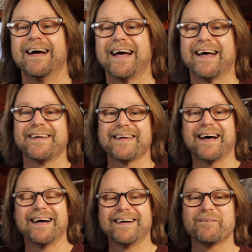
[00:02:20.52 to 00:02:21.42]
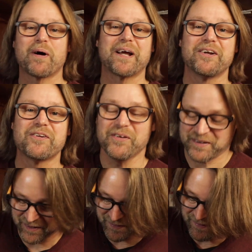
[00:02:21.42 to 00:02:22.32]
And what can you do, you
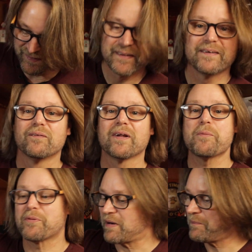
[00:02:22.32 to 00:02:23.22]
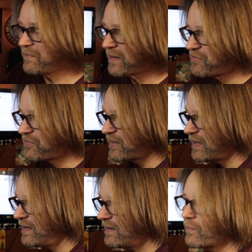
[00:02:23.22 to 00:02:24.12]
know? We'll open her up and
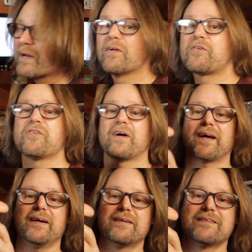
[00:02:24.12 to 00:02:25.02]
see what it looks like, huh?